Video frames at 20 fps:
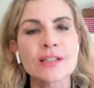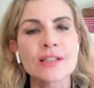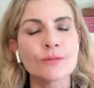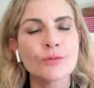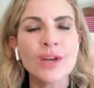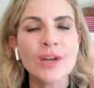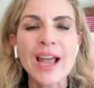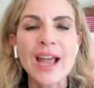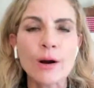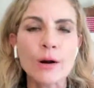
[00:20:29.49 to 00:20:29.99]
And
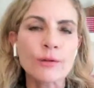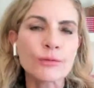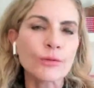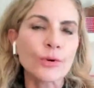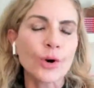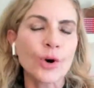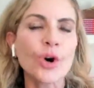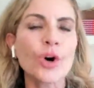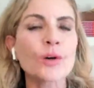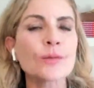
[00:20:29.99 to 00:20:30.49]
if
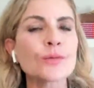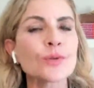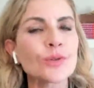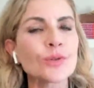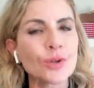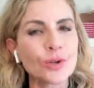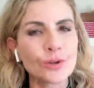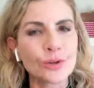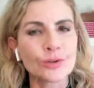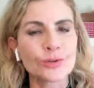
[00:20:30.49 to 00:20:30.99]
we're armed with
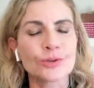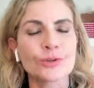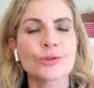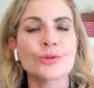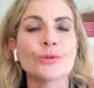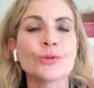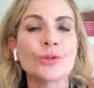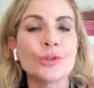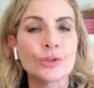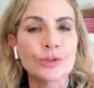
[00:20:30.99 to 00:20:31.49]
all those
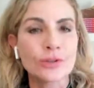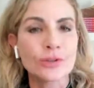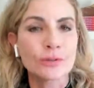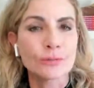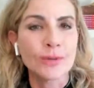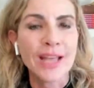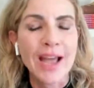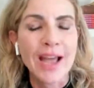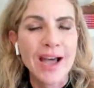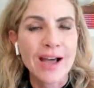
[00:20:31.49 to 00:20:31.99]
tools,
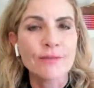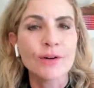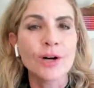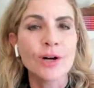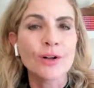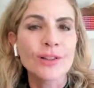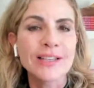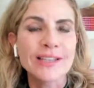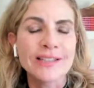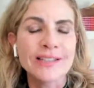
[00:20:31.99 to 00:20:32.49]
we have
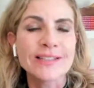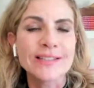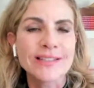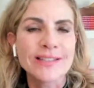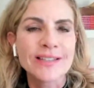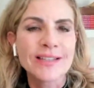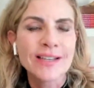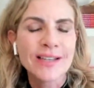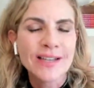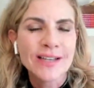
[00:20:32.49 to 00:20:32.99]
all these
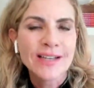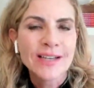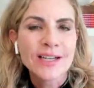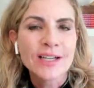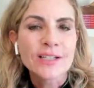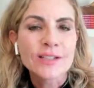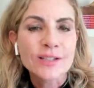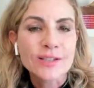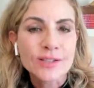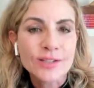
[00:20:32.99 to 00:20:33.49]

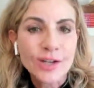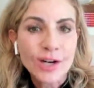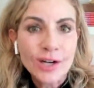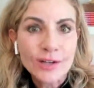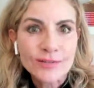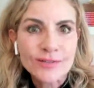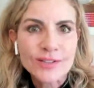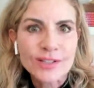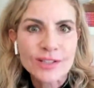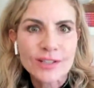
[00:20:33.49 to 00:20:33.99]

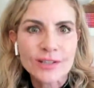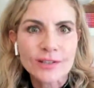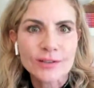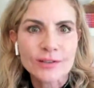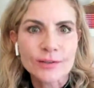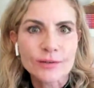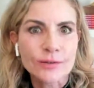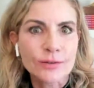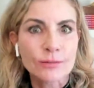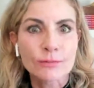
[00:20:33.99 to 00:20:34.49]
soft
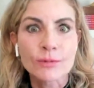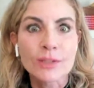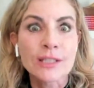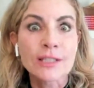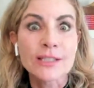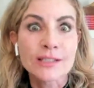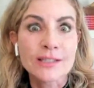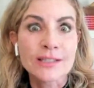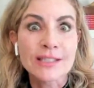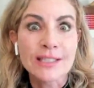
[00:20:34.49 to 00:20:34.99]
skills or really
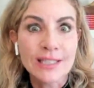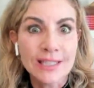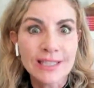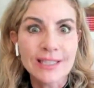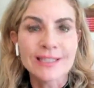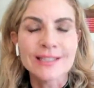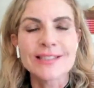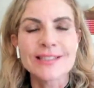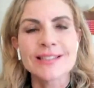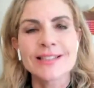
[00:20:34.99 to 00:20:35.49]
just
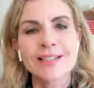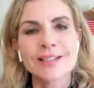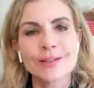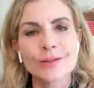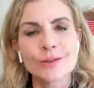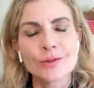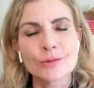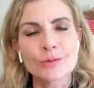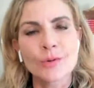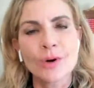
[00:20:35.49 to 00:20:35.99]
needed
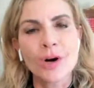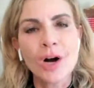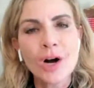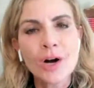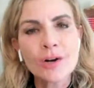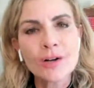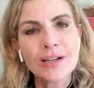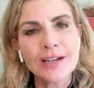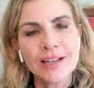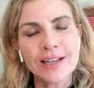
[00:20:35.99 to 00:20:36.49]
skills, we're
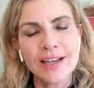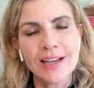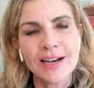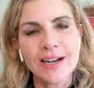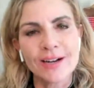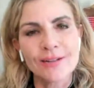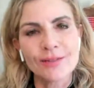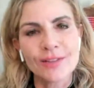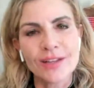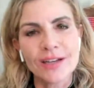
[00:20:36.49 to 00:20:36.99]
all going to get
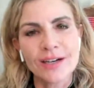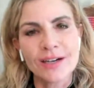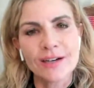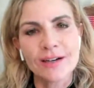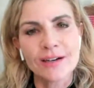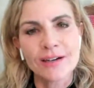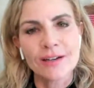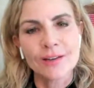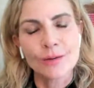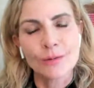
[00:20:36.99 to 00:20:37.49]
out
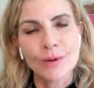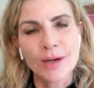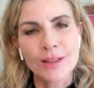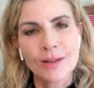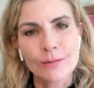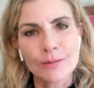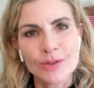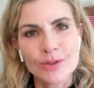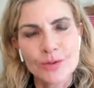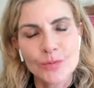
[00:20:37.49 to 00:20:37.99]
there in the way
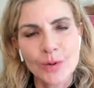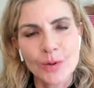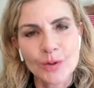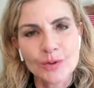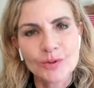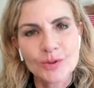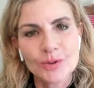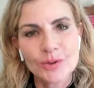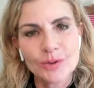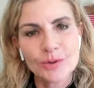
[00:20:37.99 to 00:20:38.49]
that we're
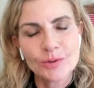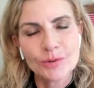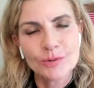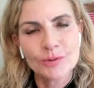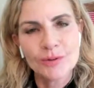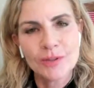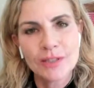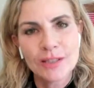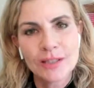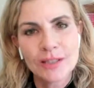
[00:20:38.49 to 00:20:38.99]
supposed
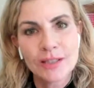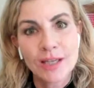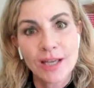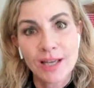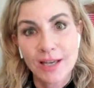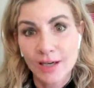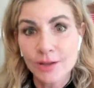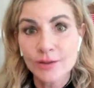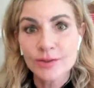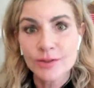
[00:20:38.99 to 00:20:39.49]
to.
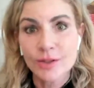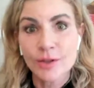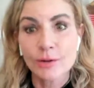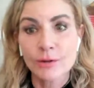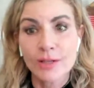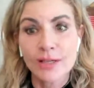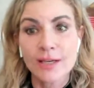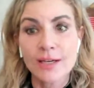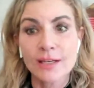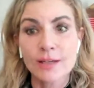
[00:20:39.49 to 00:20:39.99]
And
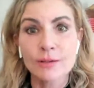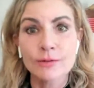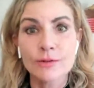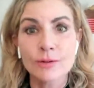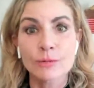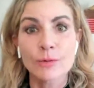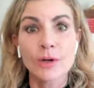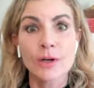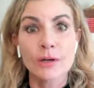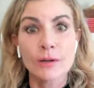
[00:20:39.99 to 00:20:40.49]
also, can I use
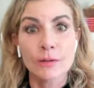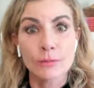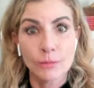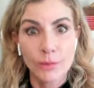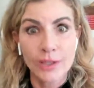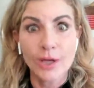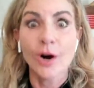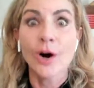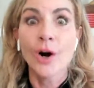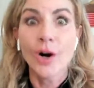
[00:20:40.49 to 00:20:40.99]
the word,
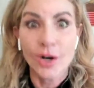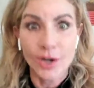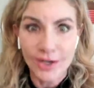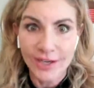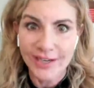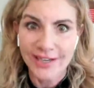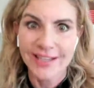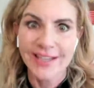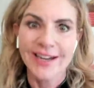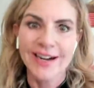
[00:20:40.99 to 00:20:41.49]
we are
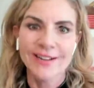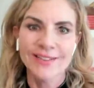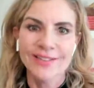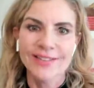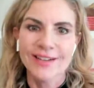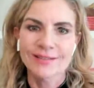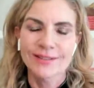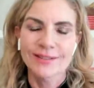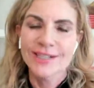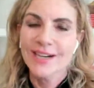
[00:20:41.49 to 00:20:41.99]
going to get out
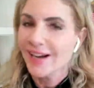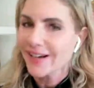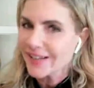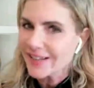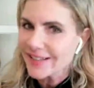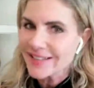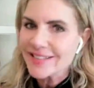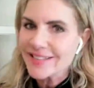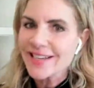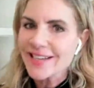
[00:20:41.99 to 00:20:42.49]
there. We're not
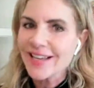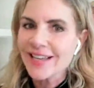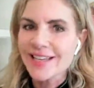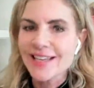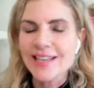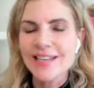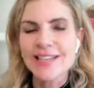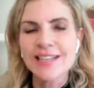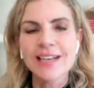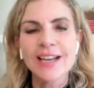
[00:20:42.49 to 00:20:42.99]
going to stay
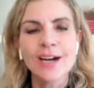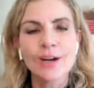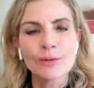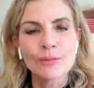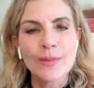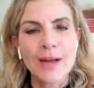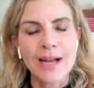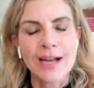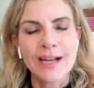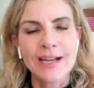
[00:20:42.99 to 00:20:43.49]
hidden and
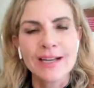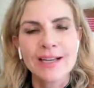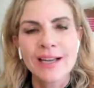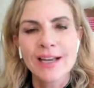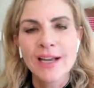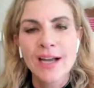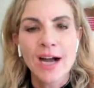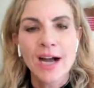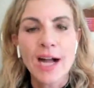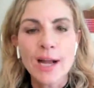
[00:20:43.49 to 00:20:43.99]
held back.
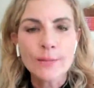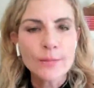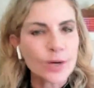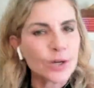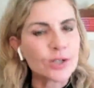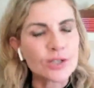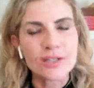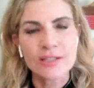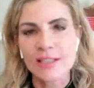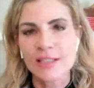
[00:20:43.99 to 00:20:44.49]
I
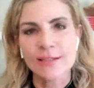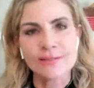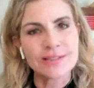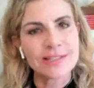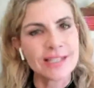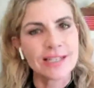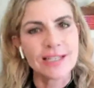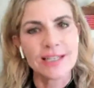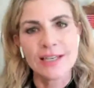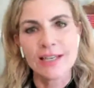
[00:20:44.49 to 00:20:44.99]
personally have
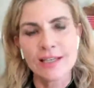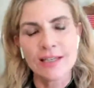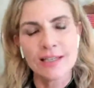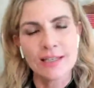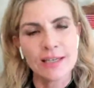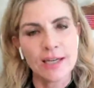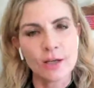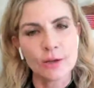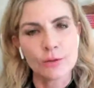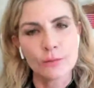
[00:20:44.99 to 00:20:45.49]
stayed hidden
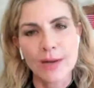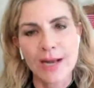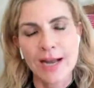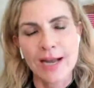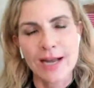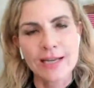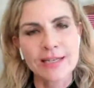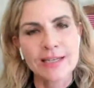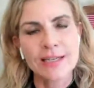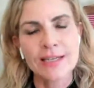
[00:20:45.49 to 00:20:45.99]
and held
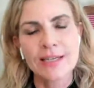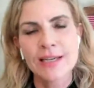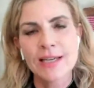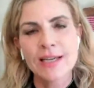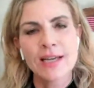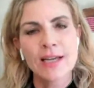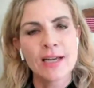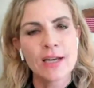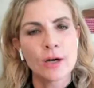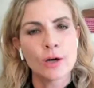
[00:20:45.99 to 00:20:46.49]
back
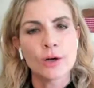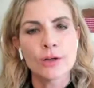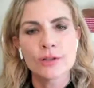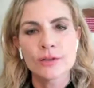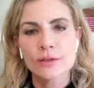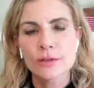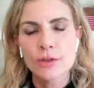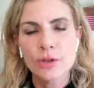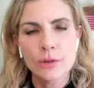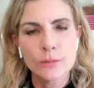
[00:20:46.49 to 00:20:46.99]

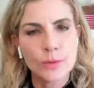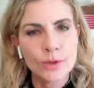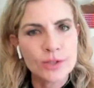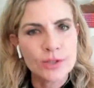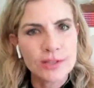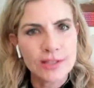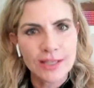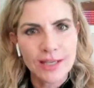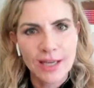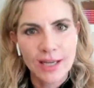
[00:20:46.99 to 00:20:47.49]
on
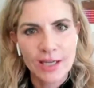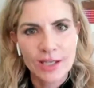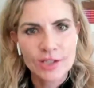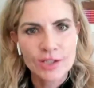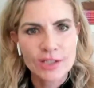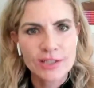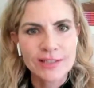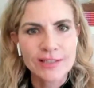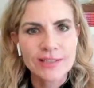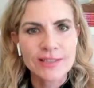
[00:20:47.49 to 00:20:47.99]
numerous
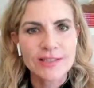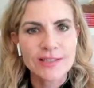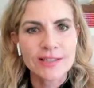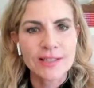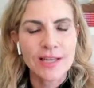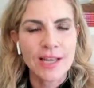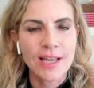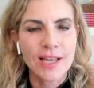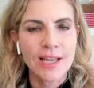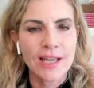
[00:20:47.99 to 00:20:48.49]
occasions.
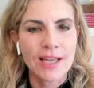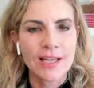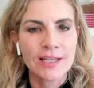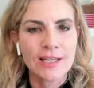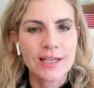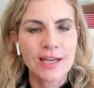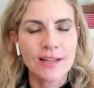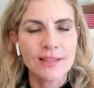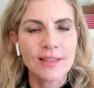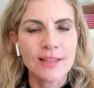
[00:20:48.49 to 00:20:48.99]

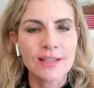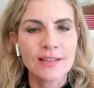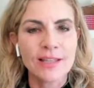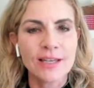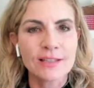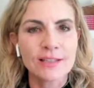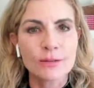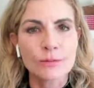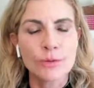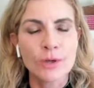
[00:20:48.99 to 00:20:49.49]
And I think
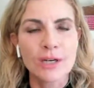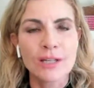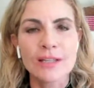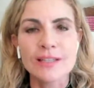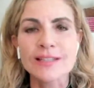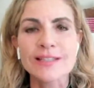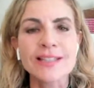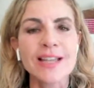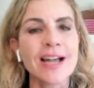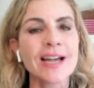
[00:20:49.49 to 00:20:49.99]
that's one of
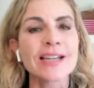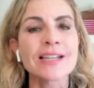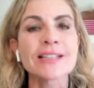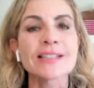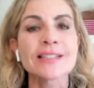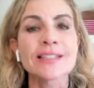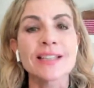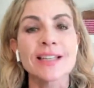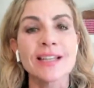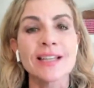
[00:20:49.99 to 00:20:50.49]
the
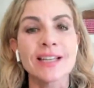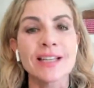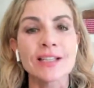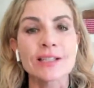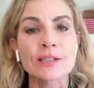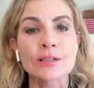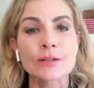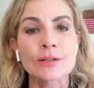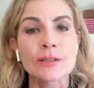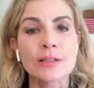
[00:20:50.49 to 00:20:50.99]
saddest
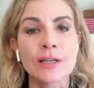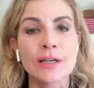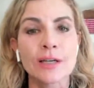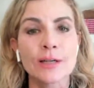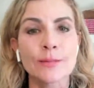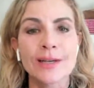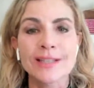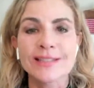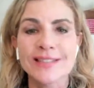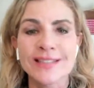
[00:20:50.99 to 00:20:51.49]
things.
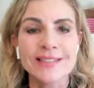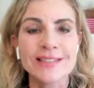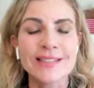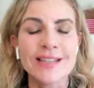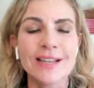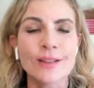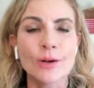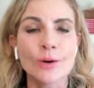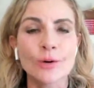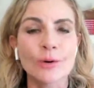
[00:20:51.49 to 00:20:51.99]
As they
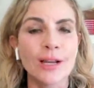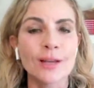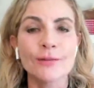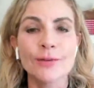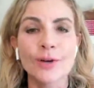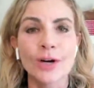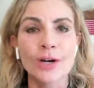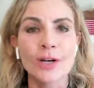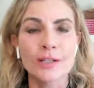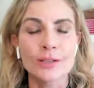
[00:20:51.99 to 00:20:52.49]
say, the
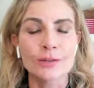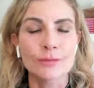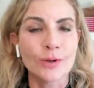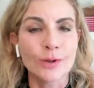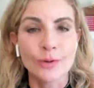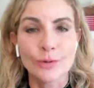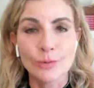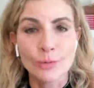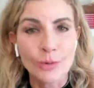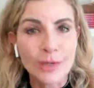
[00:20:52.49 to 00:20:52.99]
graveyard is one
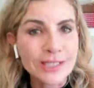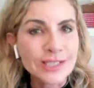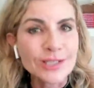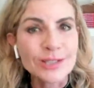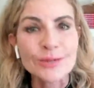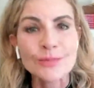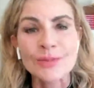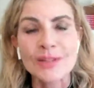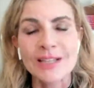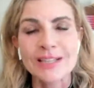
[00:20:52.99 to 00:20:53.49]
of the
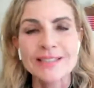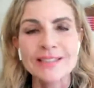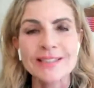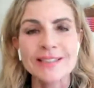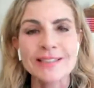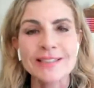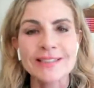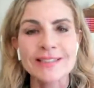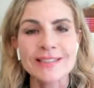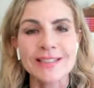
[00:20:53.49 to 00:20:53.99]
richest
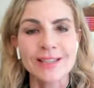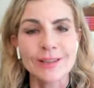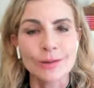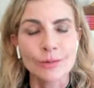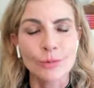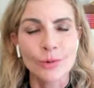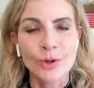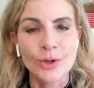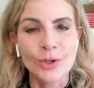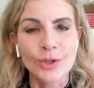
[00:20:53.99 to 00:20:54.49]
places in the
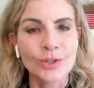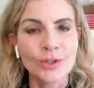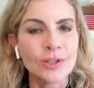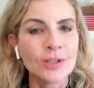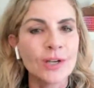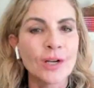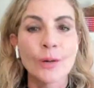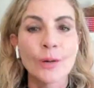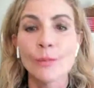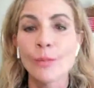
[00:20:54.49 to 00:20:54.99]
world,
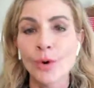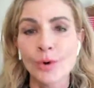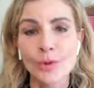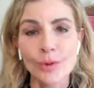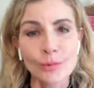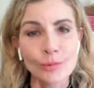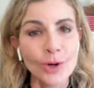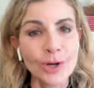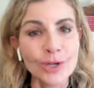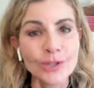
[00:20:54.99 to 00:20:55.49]
more
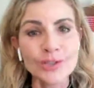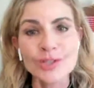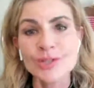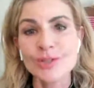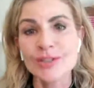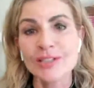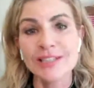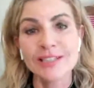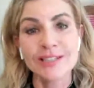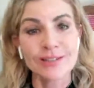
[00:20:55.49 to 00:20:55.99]
than Wall
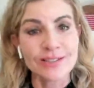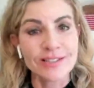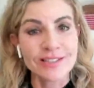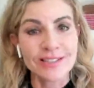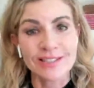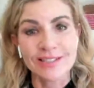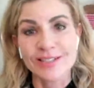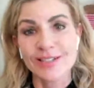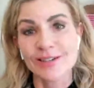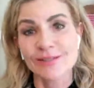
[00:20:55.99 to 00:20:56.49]
Street or
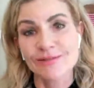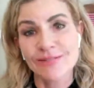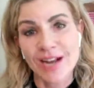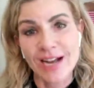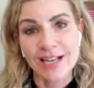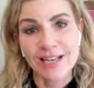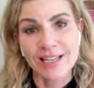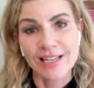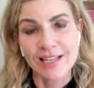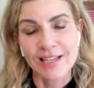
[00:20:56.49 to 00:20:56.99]
Silicon
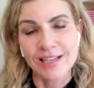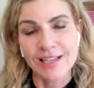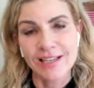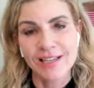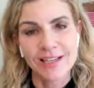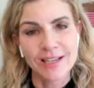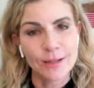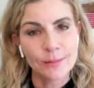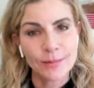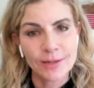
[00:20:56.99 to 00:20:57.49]
Valley,
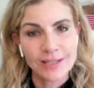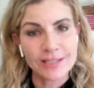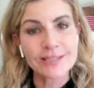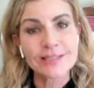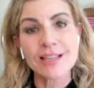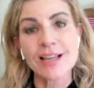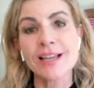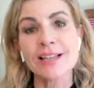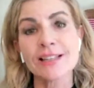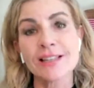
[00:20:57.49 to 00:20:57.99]
because
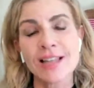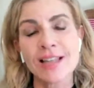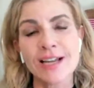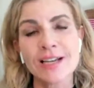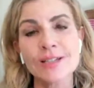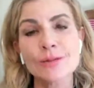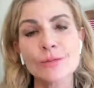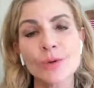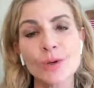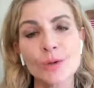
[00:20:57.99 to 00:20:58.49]
that
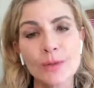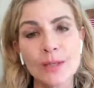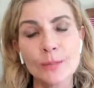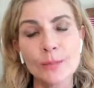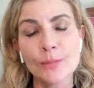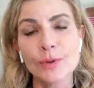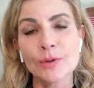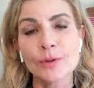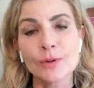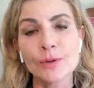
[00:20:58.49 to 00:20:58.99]
is where
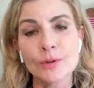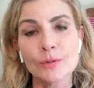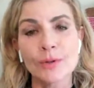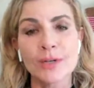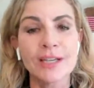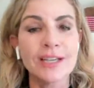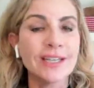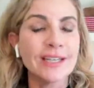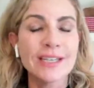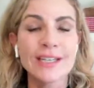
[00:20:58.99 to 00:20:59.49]
people who
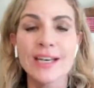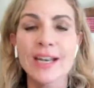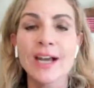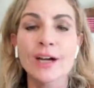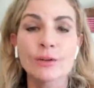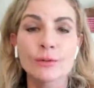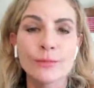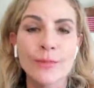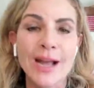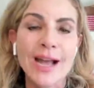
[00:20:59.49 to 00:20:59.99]
were hidden and
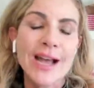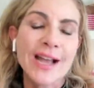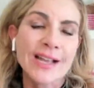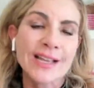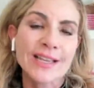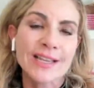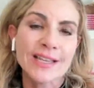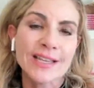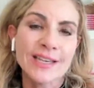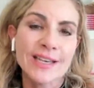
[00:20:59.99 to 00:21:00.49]
held back
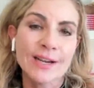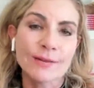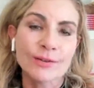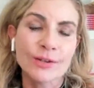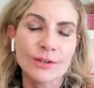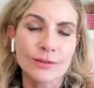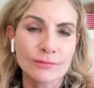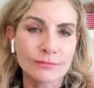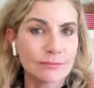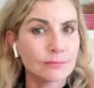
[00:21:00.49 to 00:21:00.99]
and
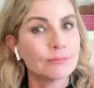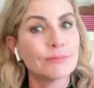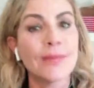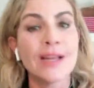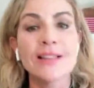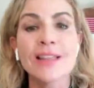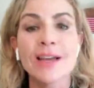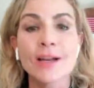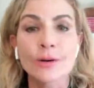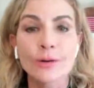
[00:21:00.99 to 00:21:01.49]
never
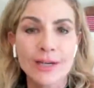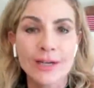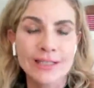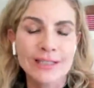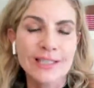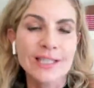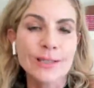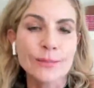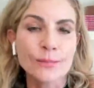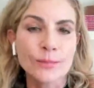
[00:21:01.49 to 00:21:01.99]
made that great
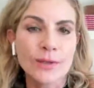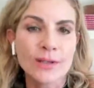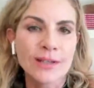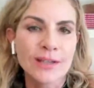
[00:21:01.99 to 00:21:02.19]
leap.